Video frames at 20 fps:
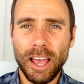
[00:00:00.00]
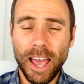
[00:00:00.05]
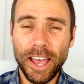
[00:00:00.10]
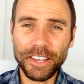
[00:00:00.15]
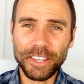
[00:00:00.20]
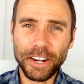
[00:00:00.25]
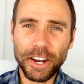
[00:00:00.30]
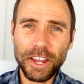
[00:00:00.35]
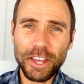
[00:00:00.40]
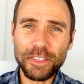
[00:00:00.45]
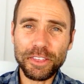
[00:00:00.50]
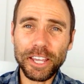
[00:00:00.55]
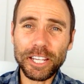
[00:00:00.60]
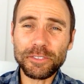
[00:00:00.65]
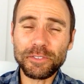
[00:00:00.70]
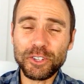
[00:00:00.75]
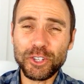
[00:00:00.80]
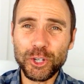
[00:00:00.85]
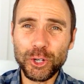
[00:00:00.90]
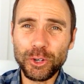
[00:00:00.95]
Hey, g'day,
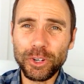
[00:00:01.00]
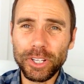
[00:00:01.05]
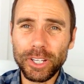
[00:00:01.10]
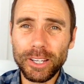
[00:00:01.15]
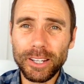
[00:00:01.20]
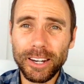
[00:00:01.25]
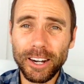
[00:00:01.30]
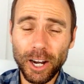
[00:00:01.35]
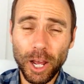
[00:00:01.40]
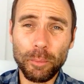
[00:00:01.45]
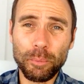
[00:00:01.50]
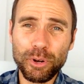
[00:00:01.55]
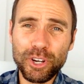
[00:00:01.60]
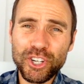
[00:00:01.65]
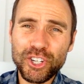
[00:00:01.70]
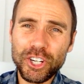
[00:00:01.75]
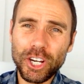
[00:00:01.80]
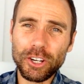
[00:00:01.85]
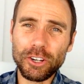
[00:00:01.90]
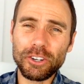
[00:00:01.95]
thanks for tuning in, and I
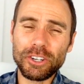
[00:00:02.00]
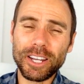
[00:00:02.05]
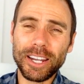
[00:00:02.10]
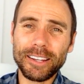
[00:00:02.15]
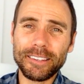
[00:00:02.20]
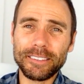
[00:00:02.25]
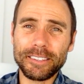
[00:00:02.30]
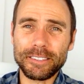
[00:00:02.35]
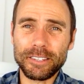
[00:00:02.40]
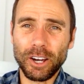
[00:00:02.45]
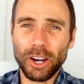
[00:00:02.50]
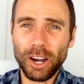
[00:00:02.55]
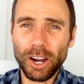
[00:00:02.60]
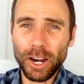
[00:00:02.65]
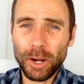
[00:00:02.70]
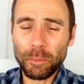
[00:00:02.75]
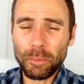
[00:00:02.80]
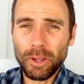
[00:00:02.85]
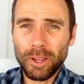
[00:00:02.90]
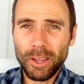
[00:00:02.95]
appreciate you taking the
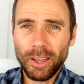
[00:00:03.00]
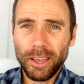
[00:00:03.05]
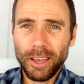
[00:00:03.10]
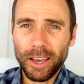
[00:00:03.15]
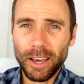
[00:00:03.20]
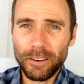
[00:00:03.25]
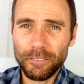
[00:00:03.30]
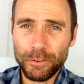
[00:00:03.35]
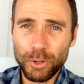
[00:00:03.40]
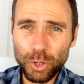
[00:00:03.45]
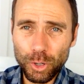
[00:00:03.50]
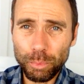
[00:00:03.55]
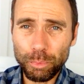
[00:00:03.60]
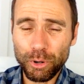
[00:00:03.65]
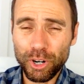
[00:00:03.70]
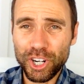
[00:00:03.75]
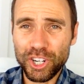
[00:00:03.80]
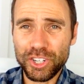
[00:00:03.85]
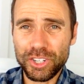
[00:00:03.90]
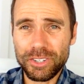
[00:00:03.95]
time out of your
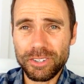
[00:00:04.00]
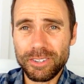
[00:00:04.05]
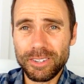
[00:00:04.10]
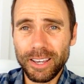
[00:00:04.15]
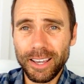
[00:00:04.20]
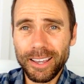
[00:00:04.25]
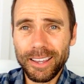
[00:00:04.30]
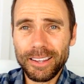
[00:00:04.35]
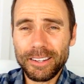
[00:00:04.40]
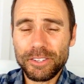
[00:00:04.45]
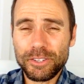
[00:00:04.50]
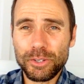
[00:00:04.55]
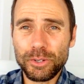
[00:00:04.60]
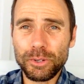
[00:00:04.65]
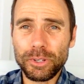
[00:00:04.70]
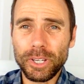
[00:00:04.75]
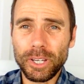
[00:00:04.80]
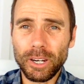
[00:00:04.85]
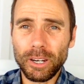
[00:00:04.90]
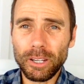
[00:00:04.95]
precious day
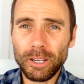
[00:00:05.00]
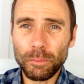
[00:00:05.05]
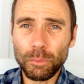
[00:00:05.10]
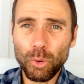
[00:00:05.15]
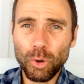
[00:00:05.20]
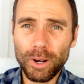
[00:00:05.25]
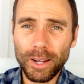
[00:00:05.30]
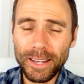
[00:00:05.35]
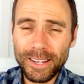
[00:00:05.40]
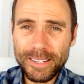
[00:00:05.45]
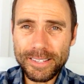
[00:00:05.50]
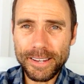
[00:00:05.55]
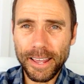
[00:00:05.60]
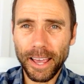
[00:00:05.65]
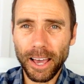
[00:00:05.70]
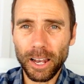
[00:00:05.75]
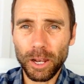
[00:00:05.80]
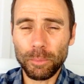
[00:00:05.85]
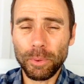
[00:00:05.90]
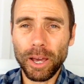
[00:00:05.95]
to get a little more
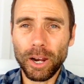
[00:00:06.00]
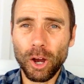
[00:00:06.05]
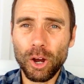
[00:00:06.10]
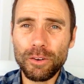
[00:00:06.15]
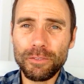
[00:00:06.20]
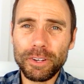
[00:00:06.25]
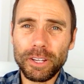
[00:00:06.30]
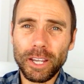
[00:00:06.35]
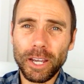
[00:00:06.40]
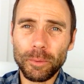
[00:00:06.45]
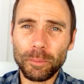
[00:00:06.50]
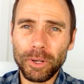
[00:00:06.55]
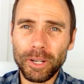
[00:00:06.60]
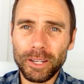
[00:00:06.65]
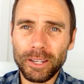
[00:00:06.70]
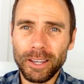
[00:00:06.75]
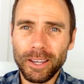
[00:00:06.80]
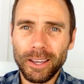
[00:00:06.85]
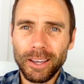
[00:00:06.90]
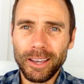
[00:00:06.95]
intel about
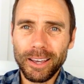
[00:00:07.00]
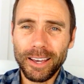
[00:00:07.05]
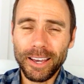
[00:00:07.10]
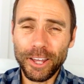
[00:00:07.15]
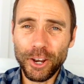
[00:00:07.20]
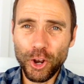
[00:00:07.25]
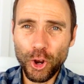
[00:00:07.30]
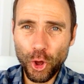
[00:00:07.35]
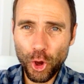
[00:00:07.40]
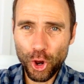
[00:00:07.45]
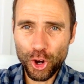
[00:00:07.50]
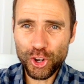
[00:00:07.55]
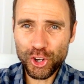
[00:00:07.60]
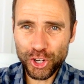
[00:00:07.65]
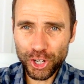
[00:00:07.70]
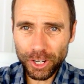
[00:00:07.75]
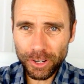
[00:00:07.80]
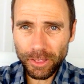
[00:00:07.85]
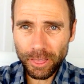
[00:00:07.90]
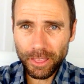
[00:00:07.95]
overcoming
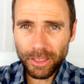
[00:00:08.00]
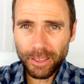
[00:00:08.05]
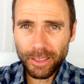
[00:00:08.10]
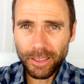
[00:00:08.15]
inertia